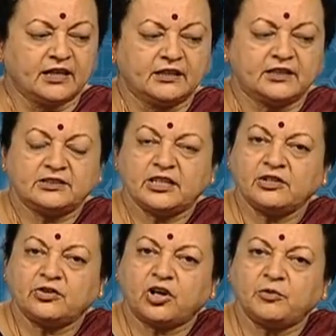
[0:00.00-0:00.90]
The zinc
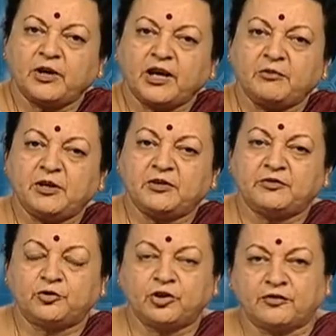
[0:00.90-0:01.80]
rod may be
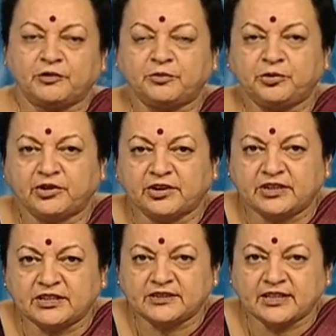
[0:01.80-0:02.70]
full of
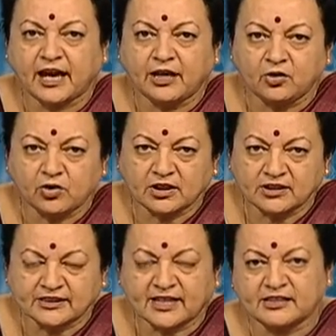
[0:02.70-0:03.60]
impurities and local
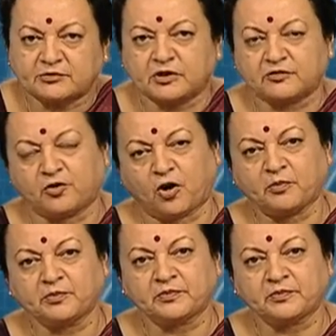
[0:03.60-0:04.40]
cells may form.